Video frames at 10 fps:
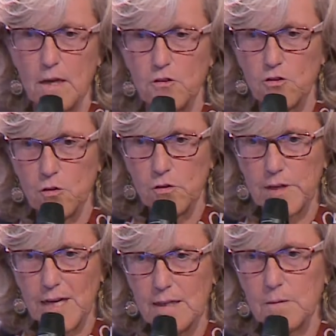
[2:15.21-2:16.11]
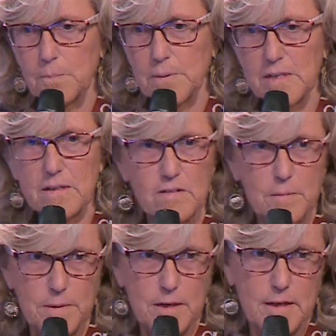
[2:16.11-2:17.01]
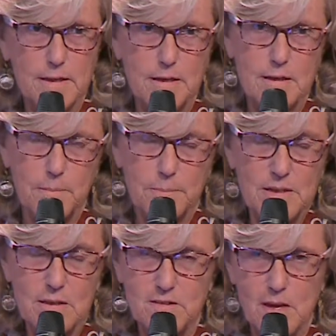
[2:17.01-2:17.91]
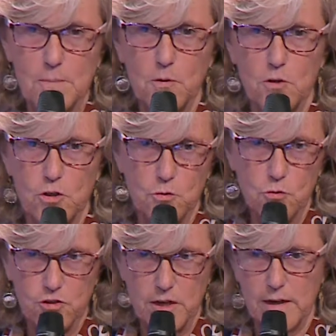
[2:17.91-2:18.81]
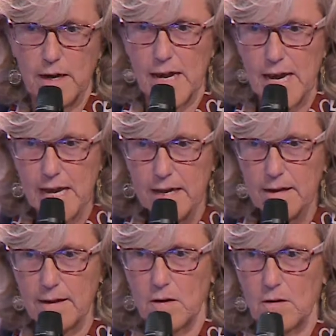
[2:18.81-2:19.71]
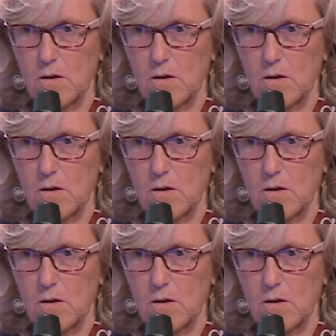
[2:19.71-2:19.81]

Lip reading: so that print disabled user and